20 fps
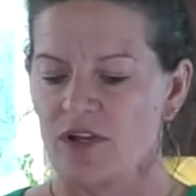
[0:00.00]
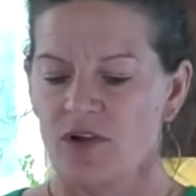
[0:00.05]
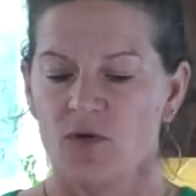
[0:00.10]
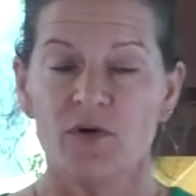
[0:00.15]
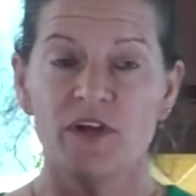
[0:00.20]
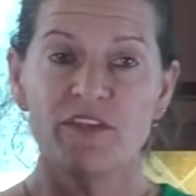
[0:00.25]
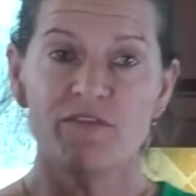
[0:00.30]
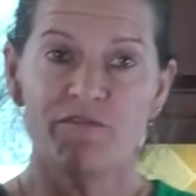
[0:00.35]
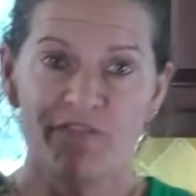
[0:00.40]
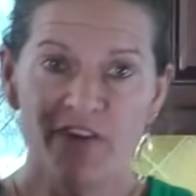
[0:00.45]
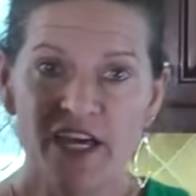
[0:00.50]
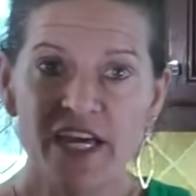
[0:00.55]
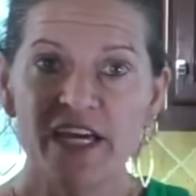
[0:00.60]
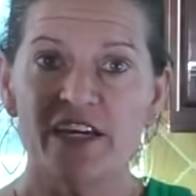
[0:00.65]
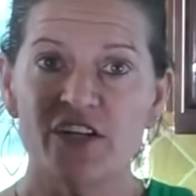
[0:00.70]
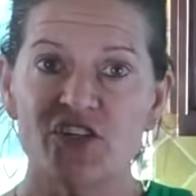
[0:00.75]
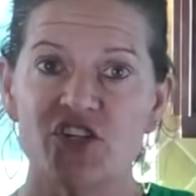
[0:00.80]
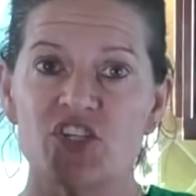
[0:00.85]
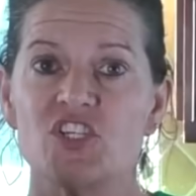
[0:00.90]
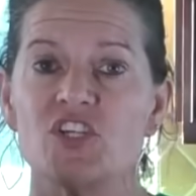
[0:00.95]
with
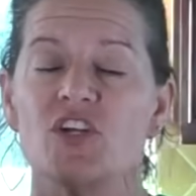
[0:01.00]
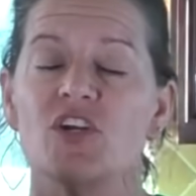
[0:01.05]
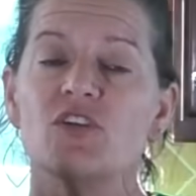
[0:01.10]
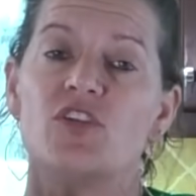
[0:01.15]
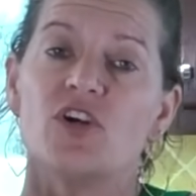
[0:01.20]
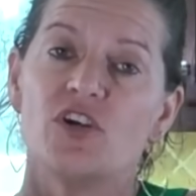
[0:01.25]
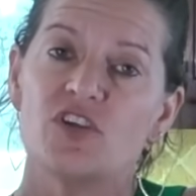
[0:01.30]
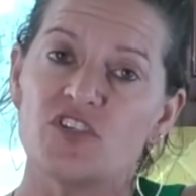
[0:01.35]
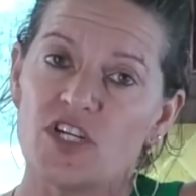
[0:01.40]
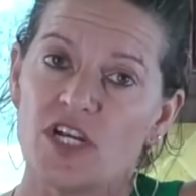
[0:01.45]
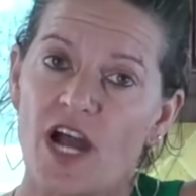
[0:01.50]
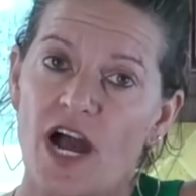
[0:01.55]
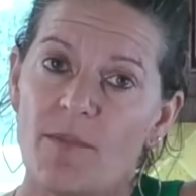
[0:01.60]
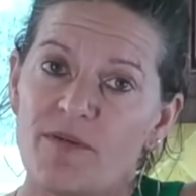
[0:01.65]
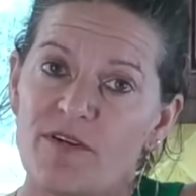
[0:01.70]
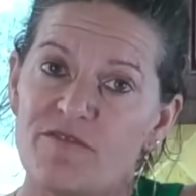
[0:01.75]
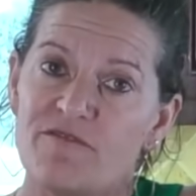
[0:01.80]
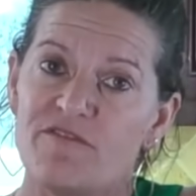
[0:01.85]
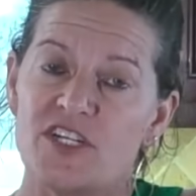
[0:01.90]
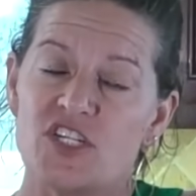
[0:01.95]
fish, there's a
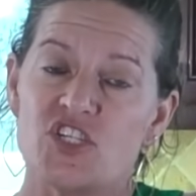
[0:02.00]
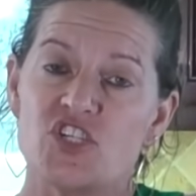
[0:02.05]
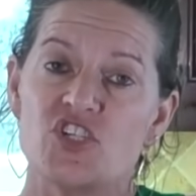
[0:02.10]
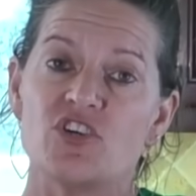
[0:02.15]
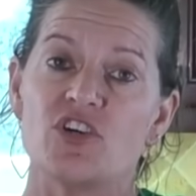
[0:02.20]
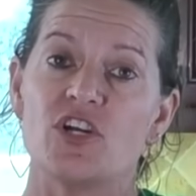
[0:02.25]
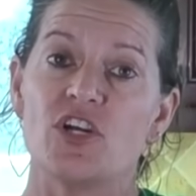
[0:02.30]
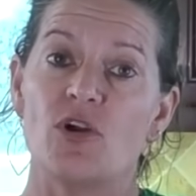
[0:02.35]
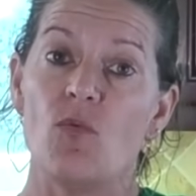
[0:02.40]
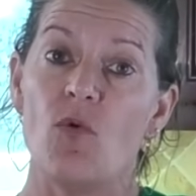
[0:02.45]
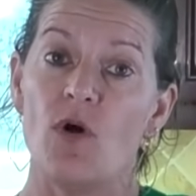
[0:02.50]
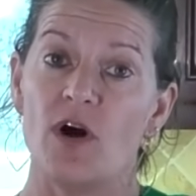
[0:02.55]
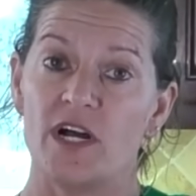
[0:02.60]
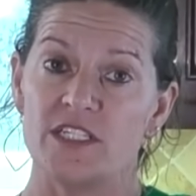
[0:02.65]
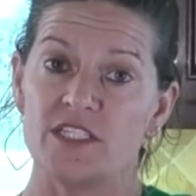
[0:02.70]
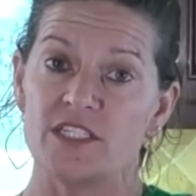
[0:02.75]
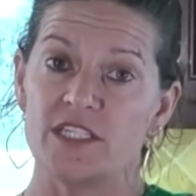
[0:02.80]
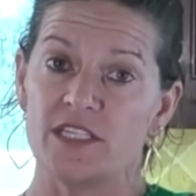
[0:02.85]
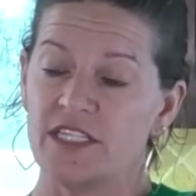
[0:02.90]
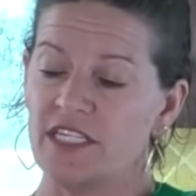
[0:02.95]
couple fish you're gonna
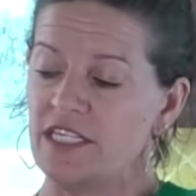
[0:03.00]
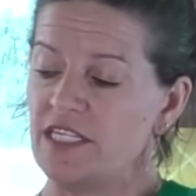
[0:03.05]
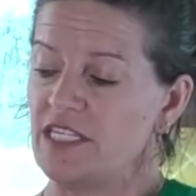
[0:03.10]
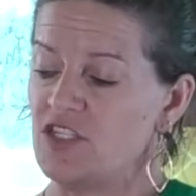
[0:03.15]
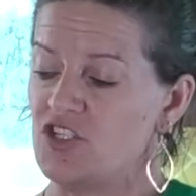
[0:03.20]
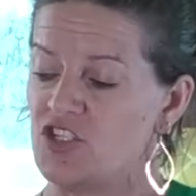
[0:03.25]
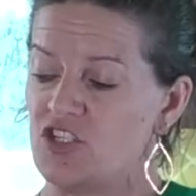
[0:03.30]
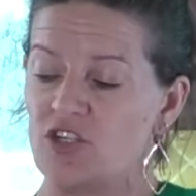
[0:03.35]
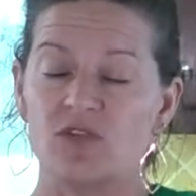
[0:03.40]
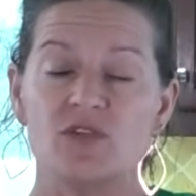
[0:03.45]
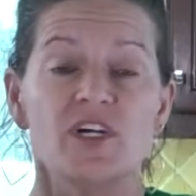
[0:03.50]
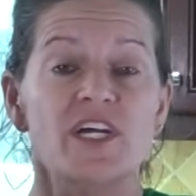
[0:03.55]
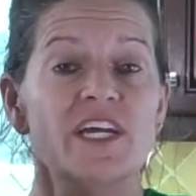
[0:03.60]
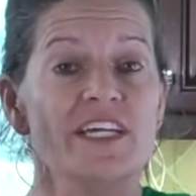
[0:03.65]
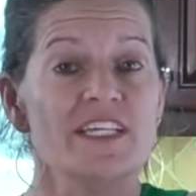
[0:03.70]
want to lean into.